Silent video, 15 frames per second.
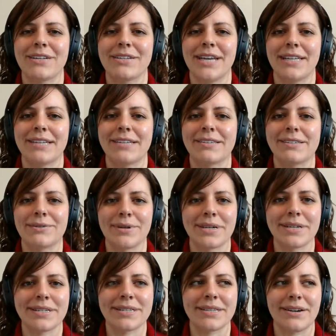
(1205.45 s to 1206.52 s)
and telling
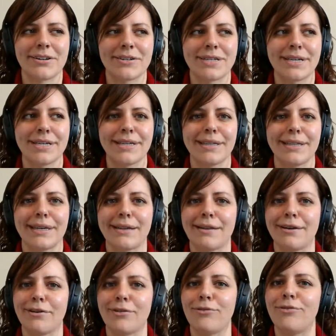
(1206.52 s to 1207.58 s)
stories that
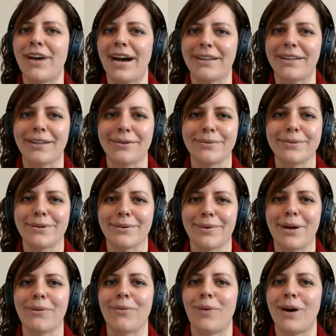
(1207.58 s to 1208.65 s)
articulate their values
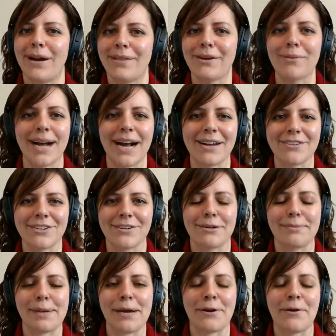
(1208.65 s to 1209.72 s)
around why they're
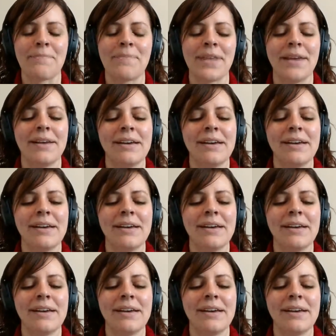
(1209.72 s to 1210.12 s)
passionate about it.